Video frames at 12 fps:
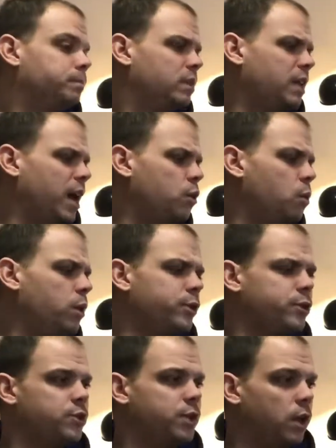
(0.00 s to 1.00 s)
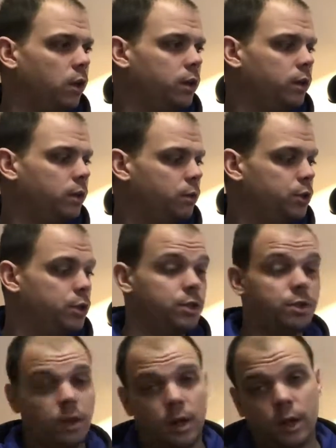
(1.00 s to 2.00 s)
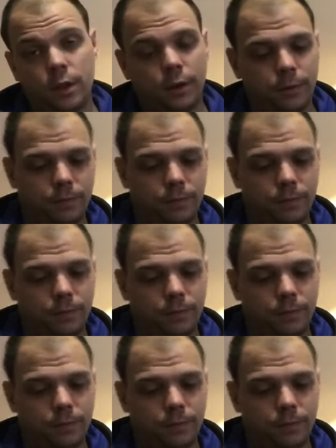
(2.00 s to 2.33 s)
Neither one are silk, which is another